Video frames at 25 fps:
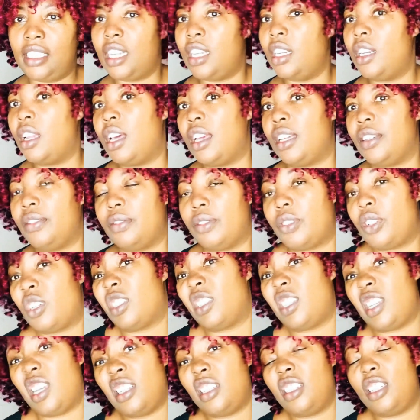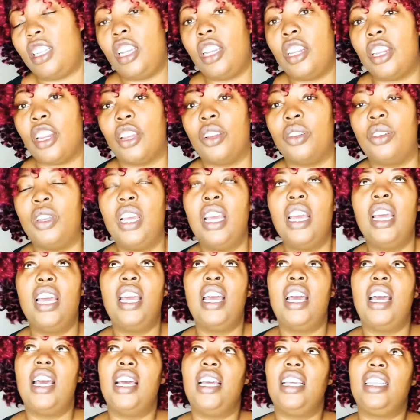in life. Because, you know,
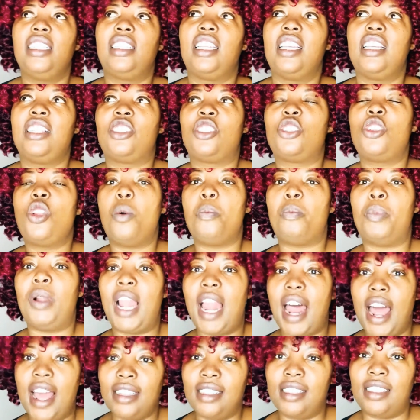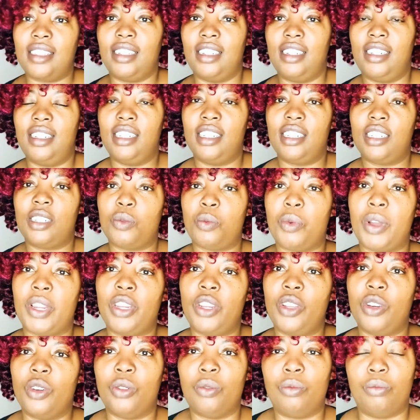it's not pleasant when
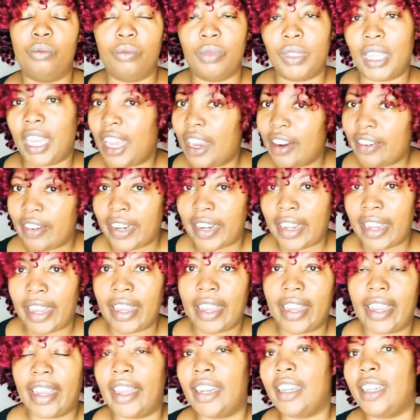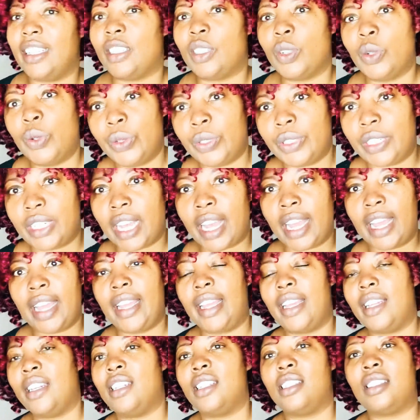you're hearing it and it's all day
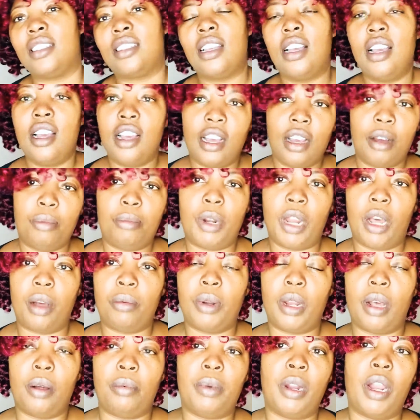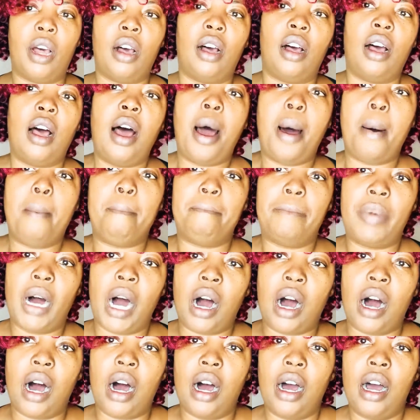and it's blah, blah, blah.
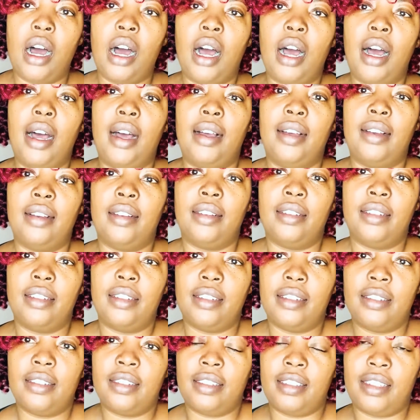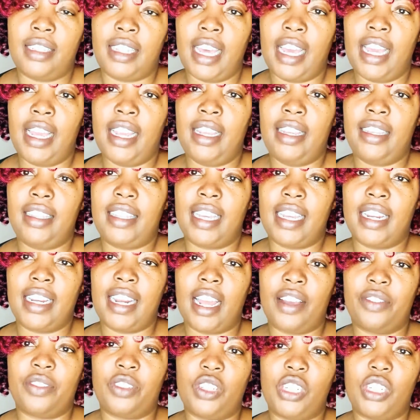But they then have to